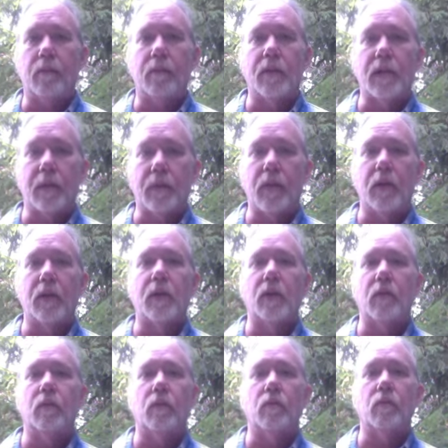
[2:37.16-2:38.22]
something you
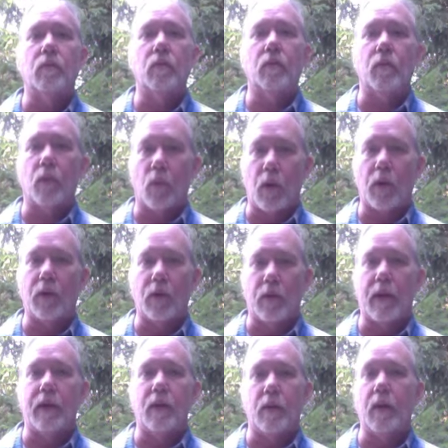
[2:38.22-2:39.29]
can work
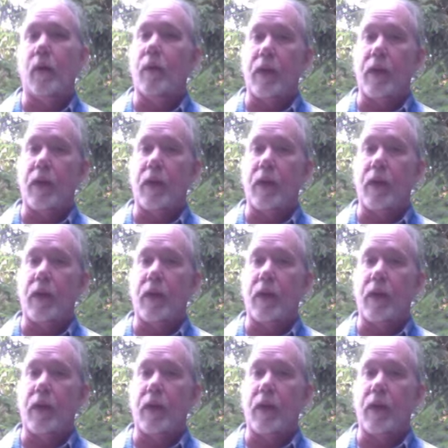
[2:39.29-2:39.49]
through on your own,